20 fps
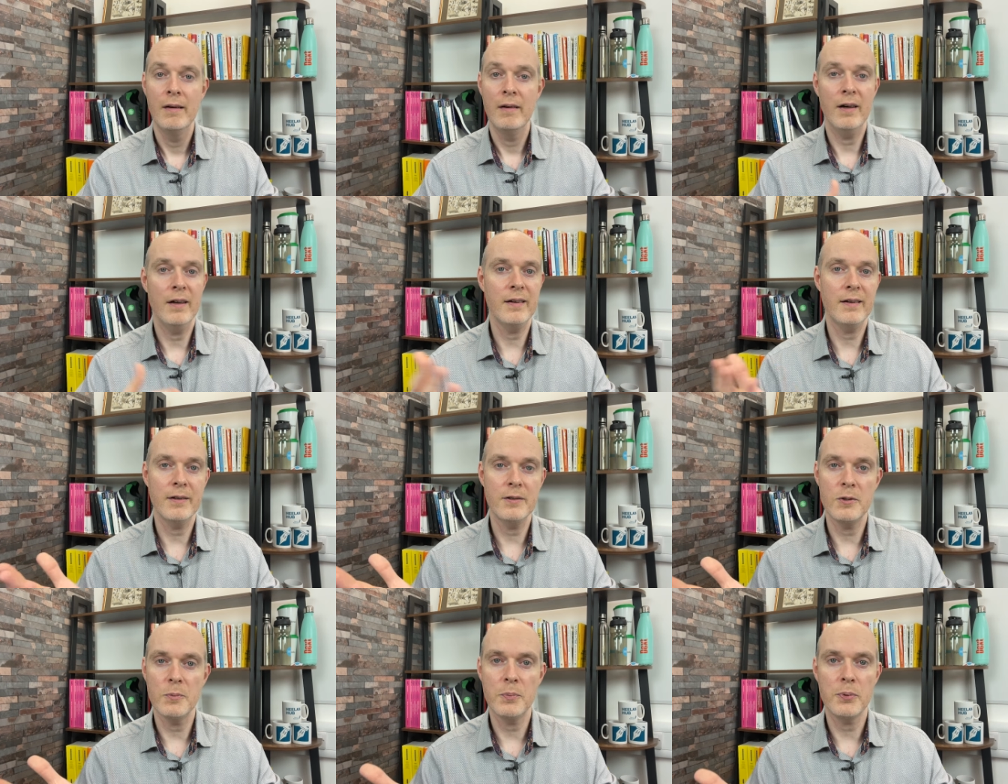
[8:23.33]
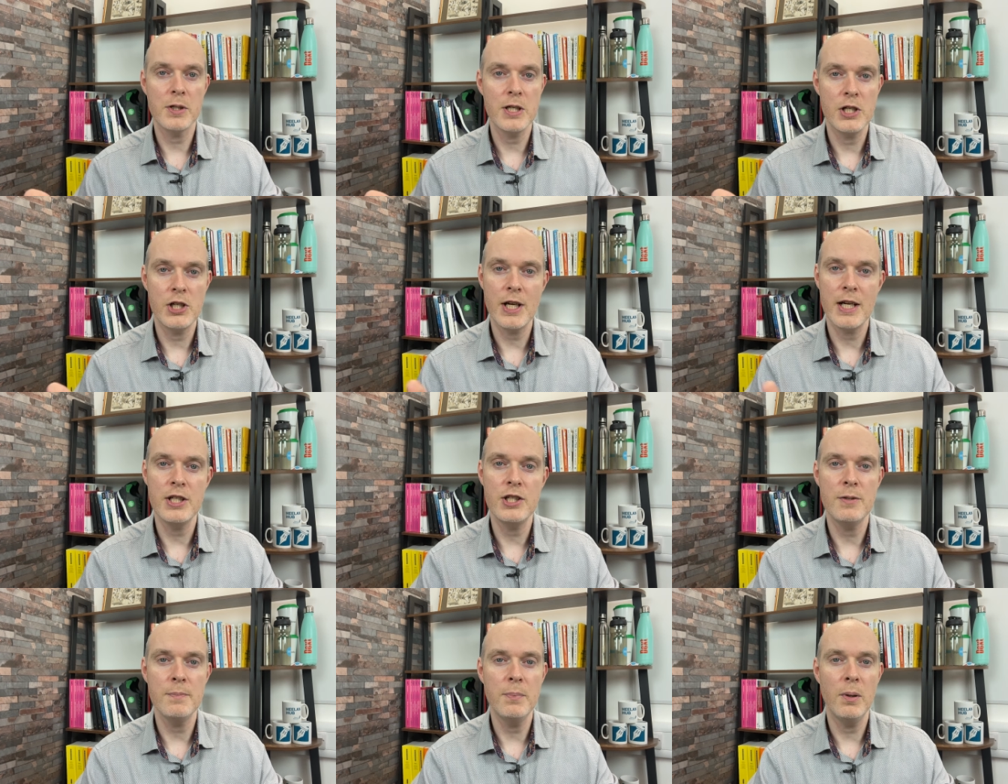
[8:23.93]
I don't know,
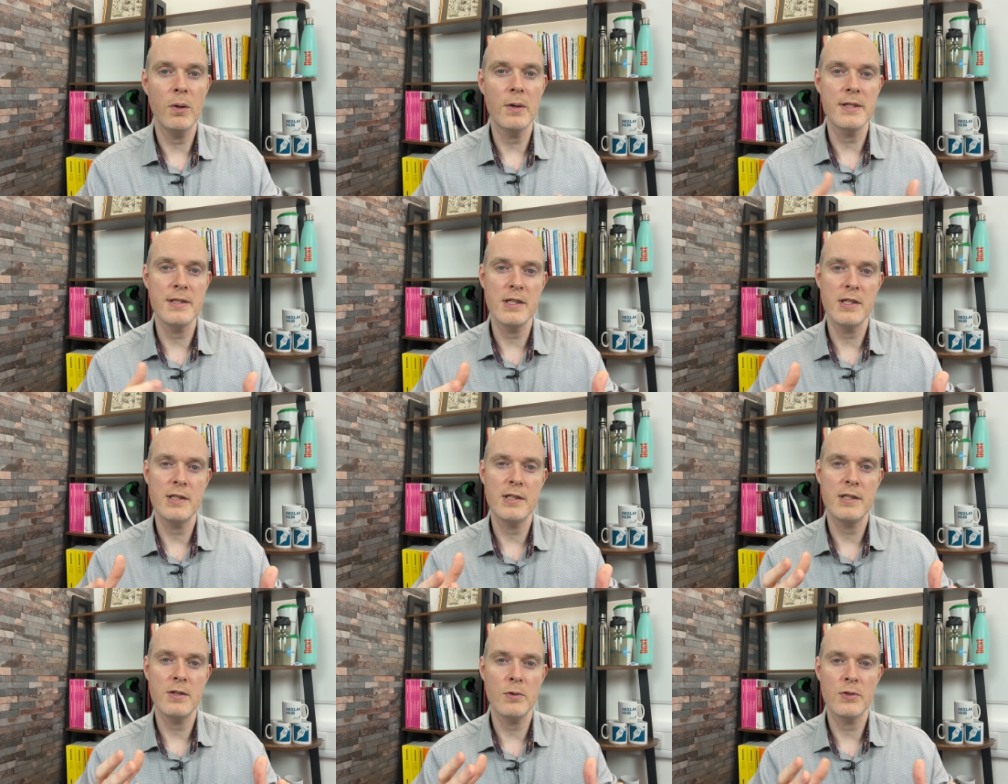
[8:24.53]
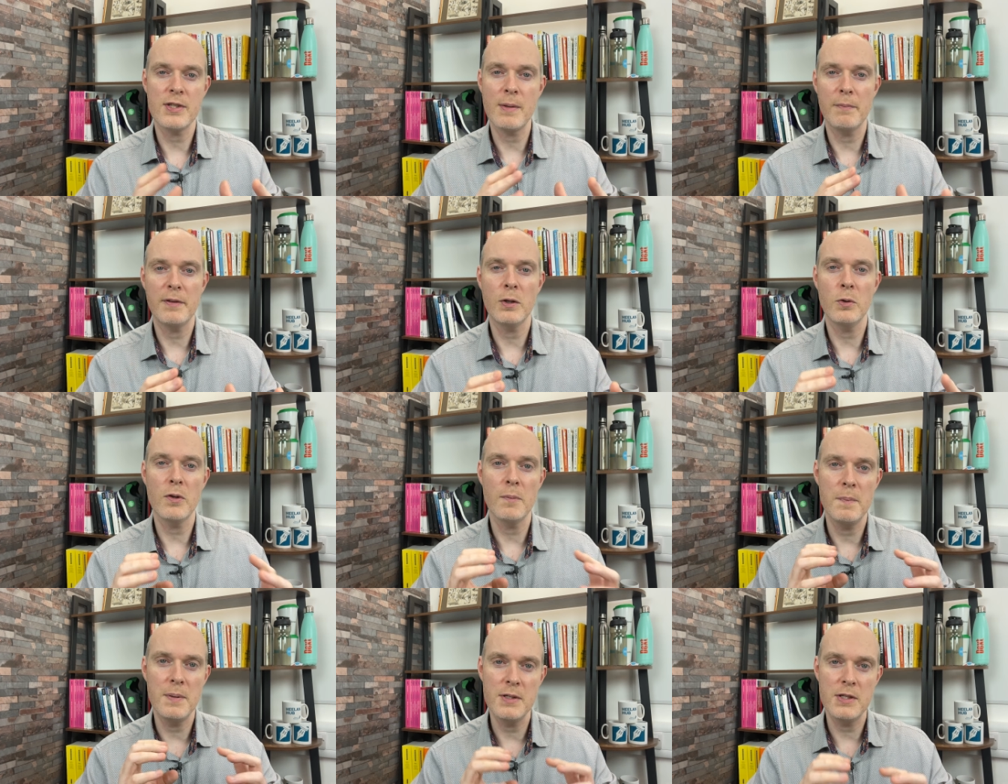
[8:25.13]
depreciation policies or something,
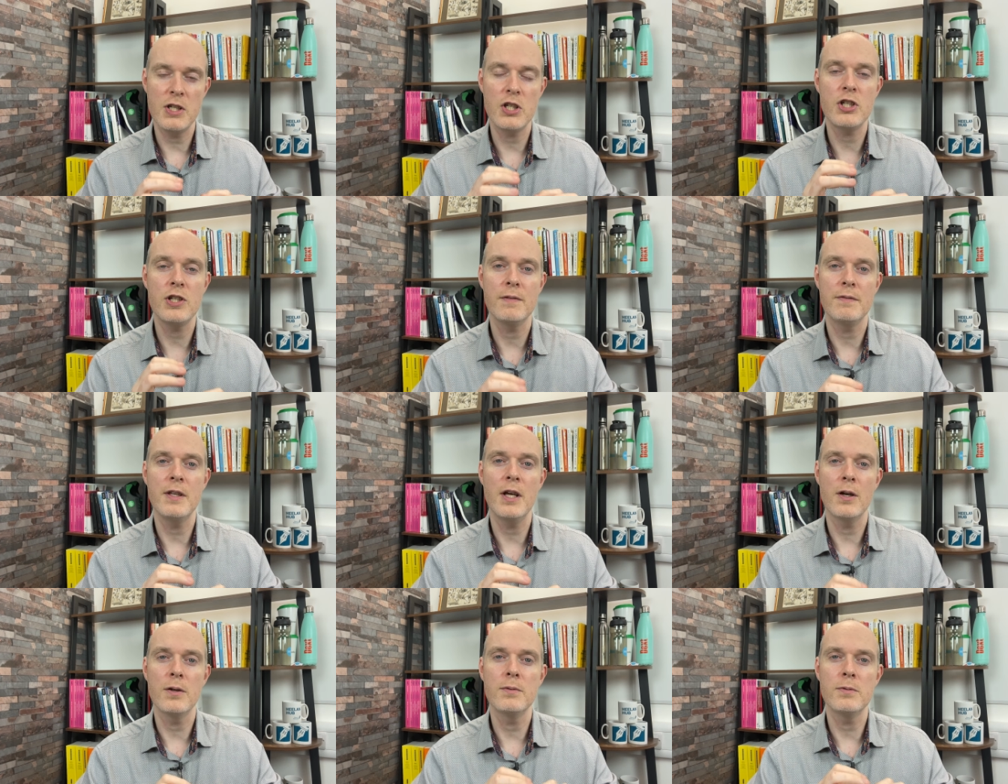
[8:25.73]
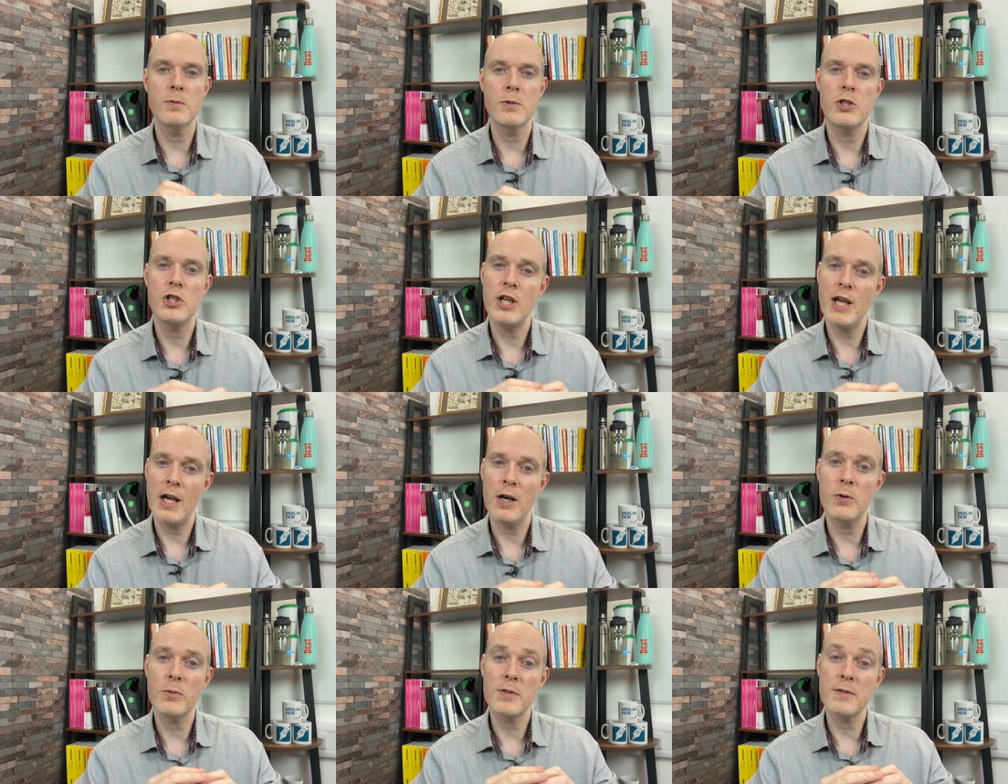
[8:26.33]
or the position of the overall
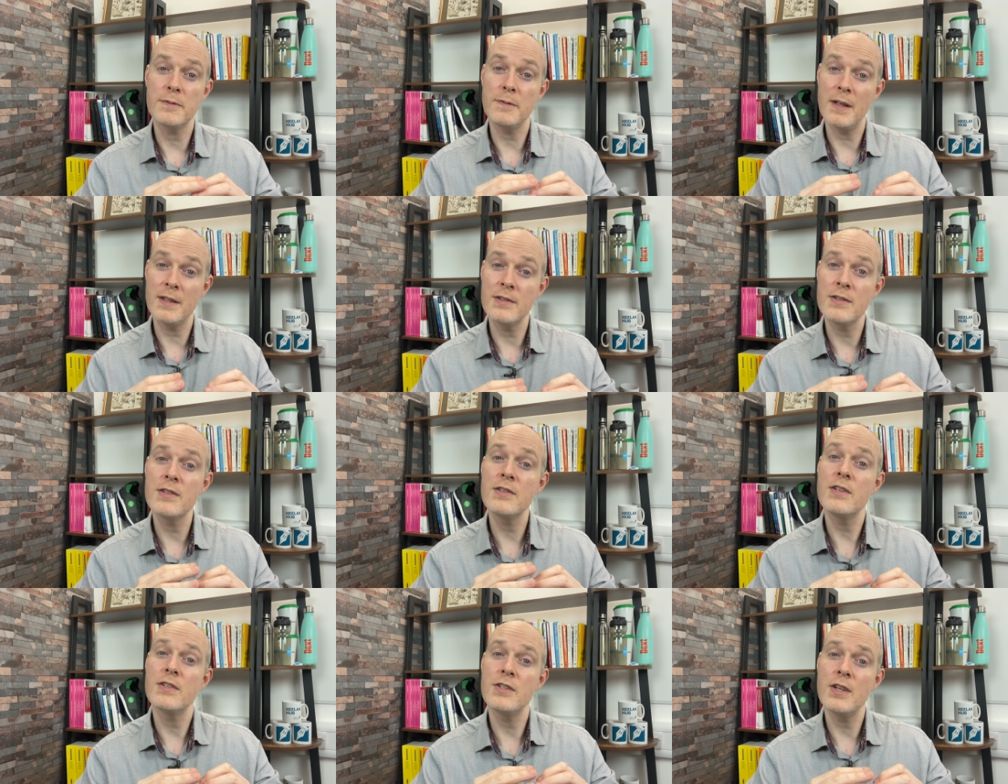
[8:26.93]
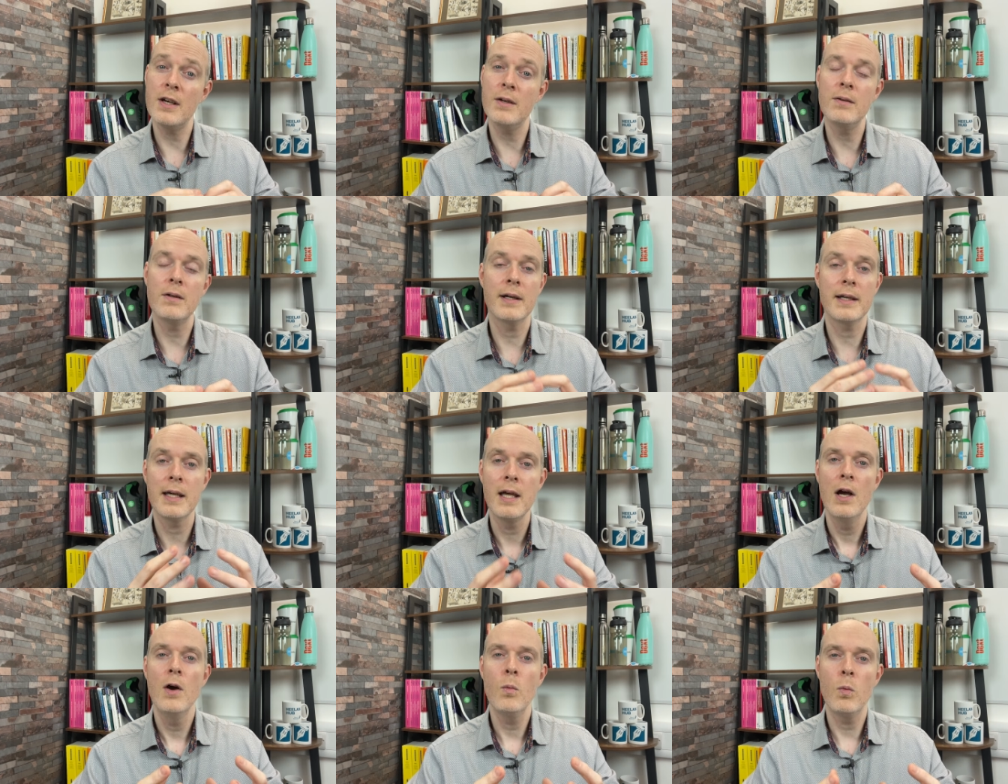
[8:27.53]
shareholders' funds as it's known,
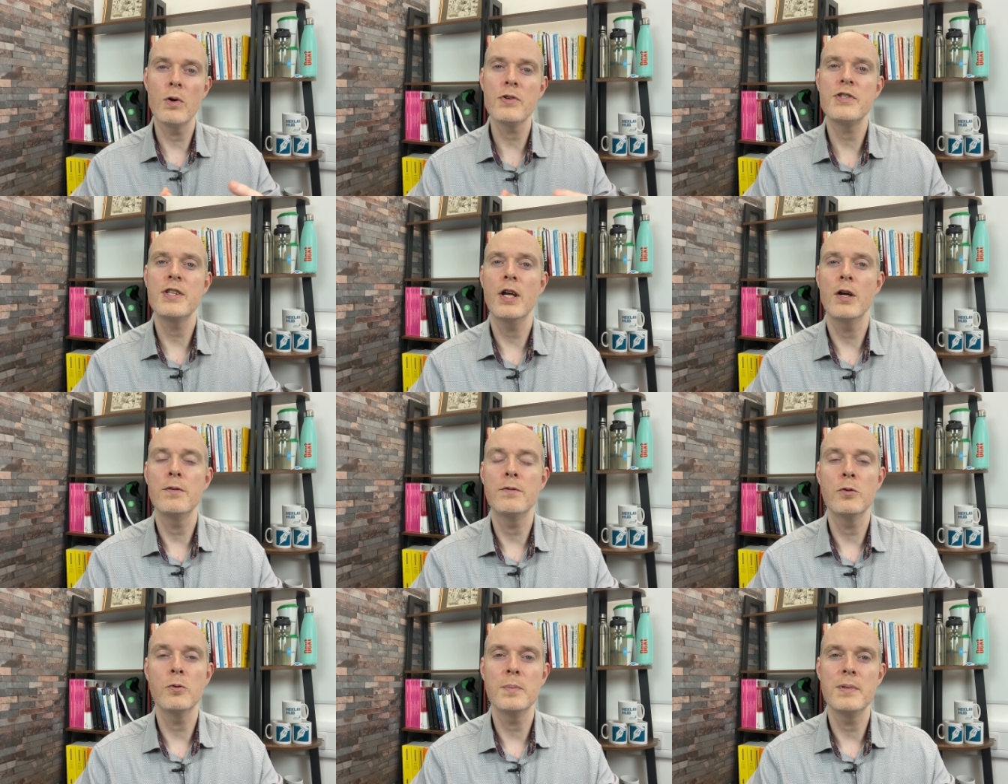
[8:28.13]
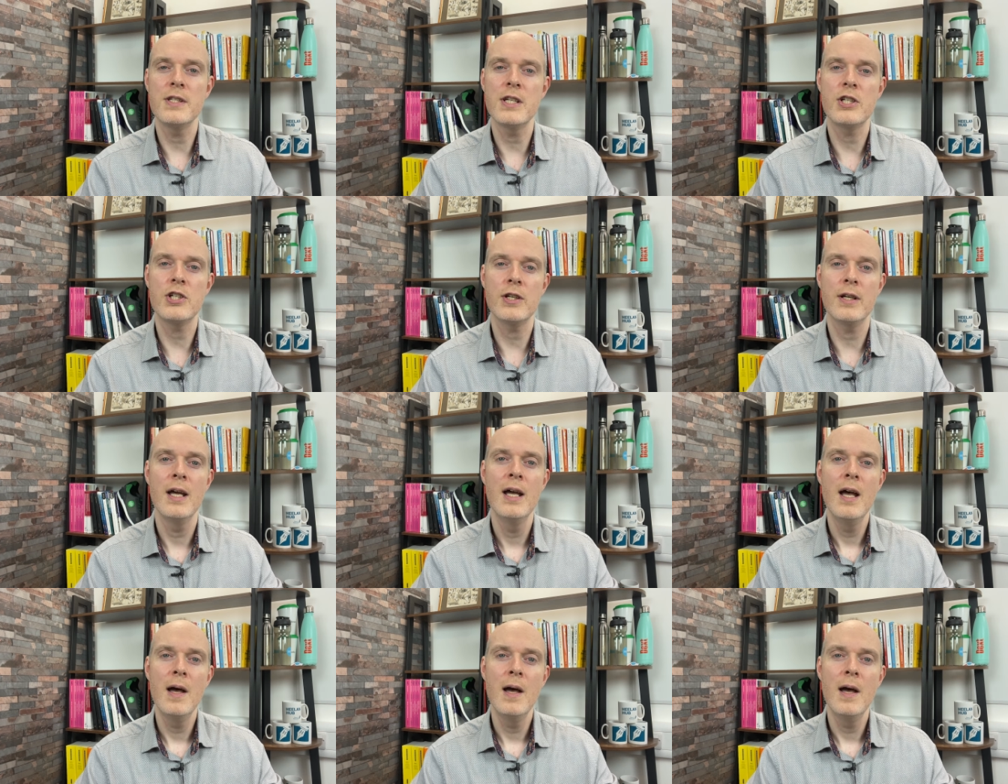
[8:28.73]
like what's the overall position.